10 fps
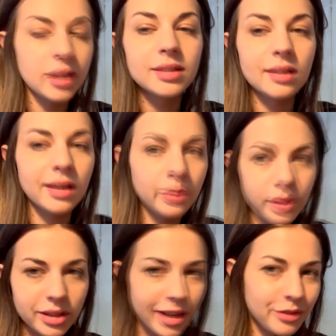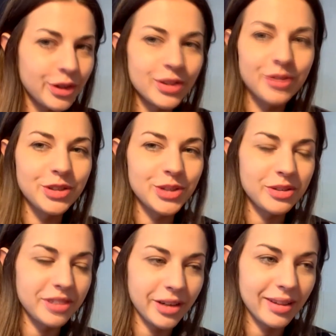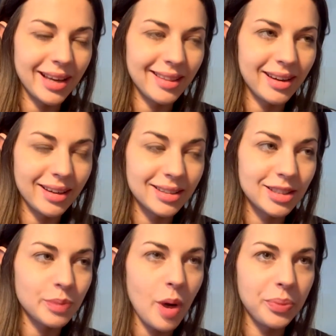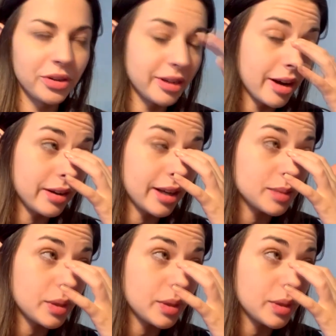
It will get views if you do a video like that because it's popular nowadays,